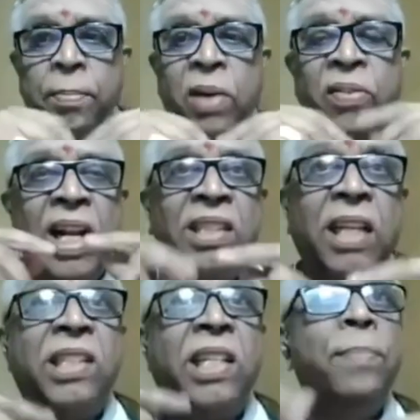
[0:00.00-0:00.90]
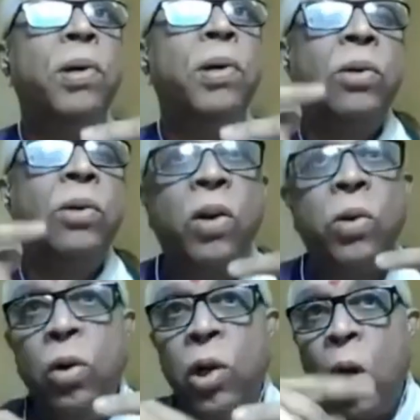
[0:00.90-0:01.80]
But whereas that same person would
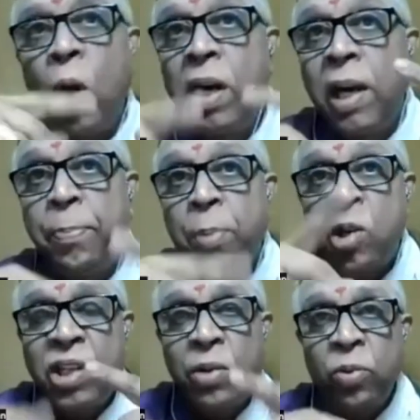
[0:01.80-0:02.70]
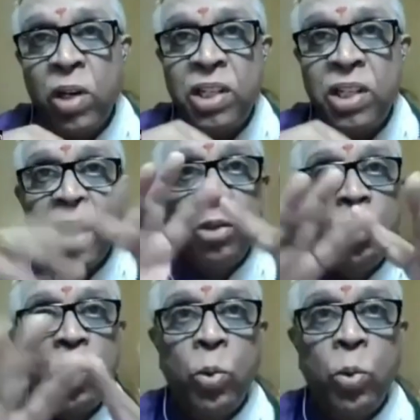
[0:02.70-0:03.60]
have told you 100 positive words,
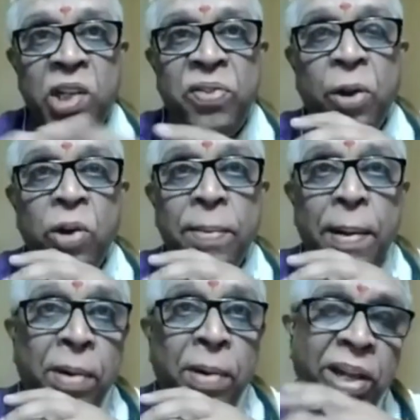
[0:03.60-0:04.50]
those words we don't remember.